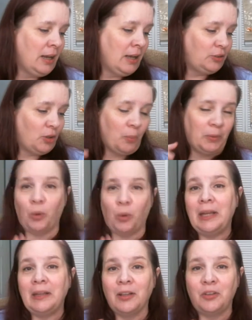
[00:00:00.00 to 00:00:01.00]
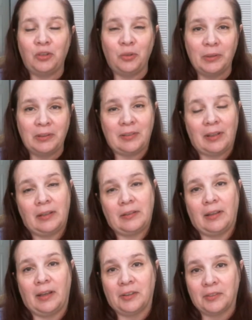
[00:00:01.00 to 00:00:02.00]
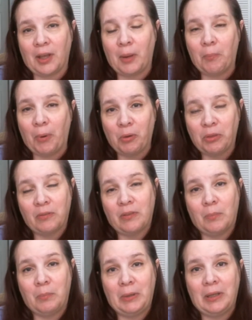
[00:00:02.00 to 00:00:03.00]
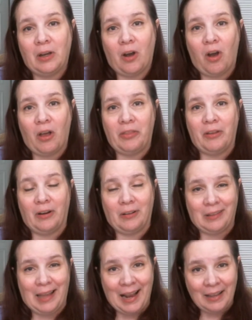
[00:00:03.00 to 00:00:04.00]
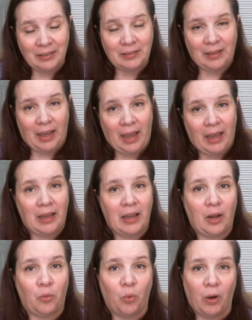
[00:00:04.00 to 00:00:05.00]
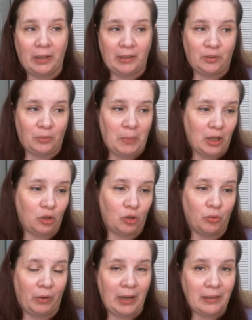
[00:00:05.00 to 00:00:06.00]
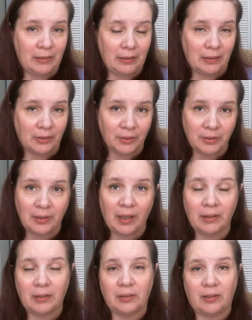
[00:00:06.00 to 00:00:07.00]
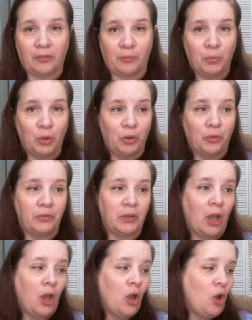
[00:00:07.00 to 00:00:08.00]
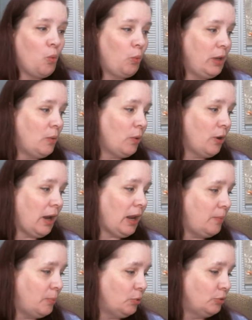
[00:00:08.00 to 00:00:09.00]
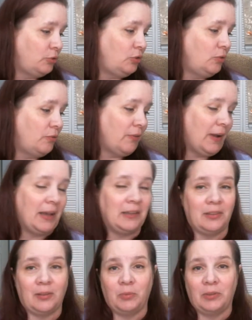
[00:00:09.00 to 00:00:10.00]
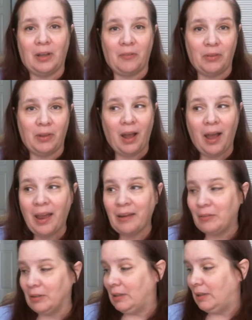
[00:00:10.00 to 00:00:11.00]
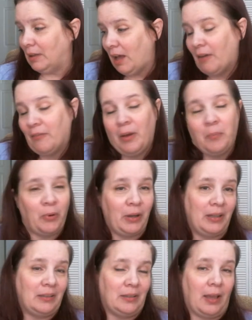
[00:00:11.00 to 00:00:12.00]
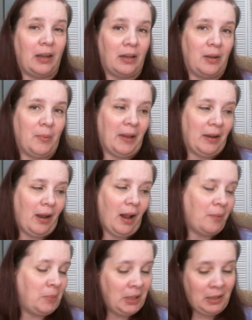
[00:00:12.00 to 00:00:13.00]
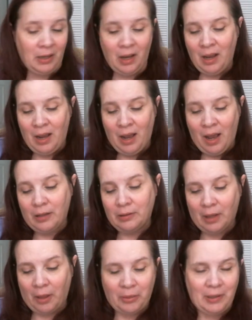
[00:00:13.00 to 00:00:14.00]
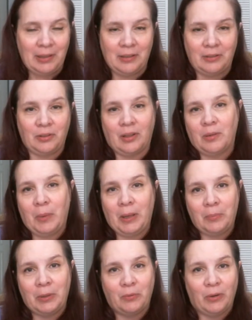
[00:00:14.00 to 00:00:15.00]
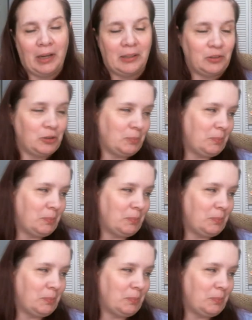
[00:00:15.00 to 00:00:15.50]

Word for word: so between the two estate sales and both of them being on their last day and wanting to make great deals to get the stuff moved, we were able to find some stuff that I really love. I'm pretty excited about it. I mean, nothing here is going to make me rich,